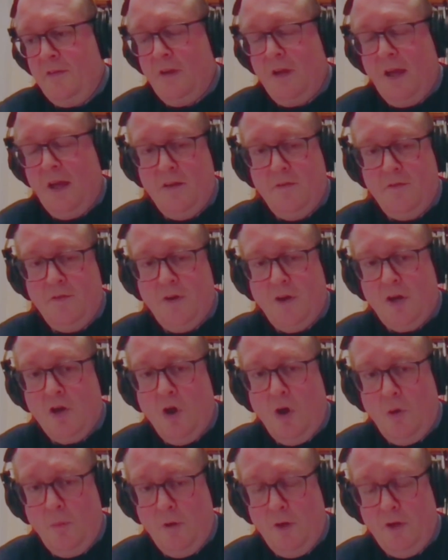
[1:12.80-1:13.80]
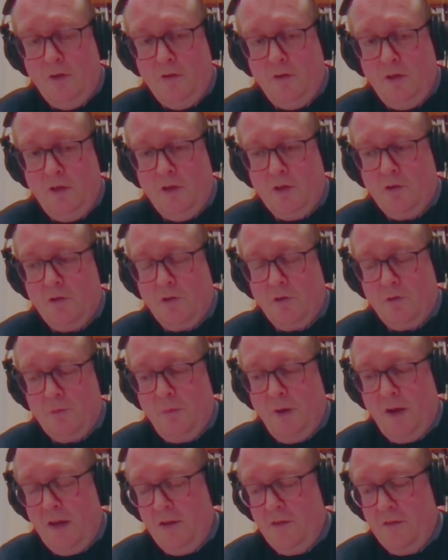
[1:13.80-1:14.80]
again, is very common.
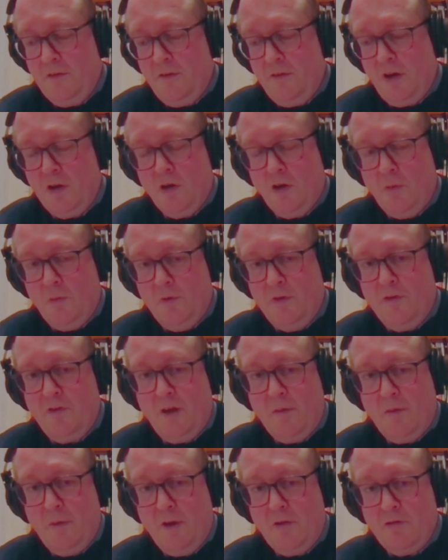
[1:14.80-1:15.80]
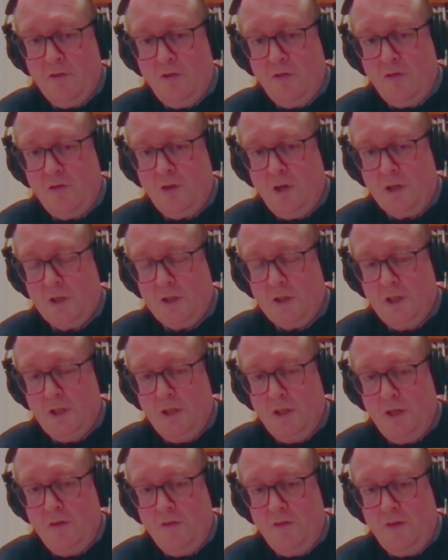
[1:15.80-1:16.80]
Cross-bedding is a very common sedimentary structure
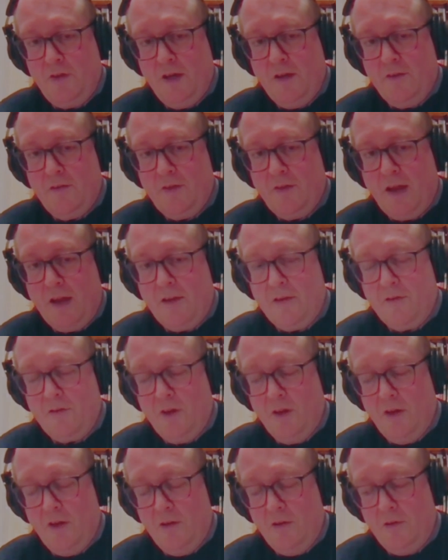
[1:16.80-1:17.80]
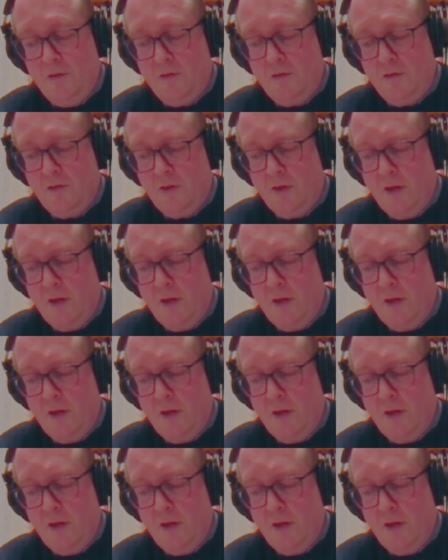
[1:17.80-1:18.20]
that you see in sandstones.